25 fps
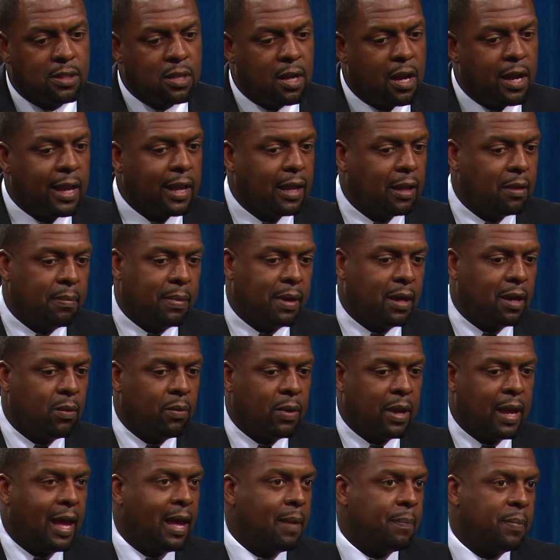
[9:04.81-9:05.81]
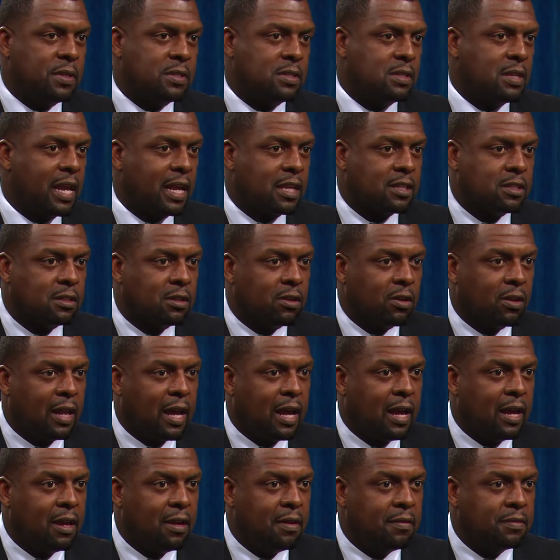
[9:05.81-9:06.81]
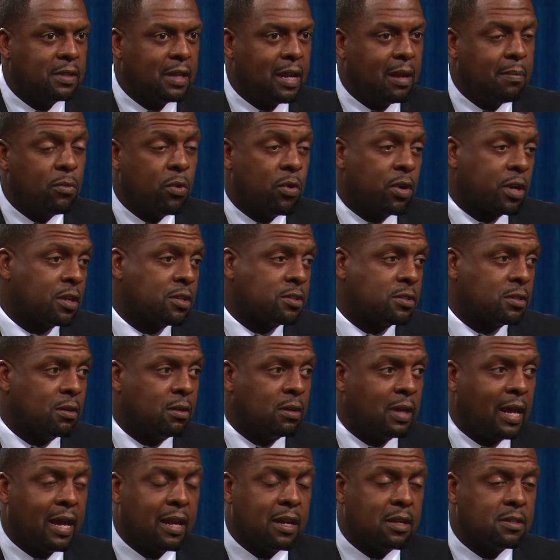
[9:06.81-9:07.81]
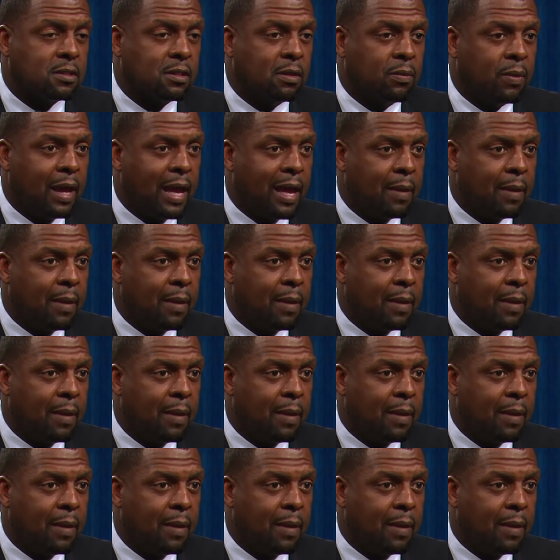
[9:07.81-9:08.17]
talking about what happens next in their lives. And I'm more concerned, honestly, what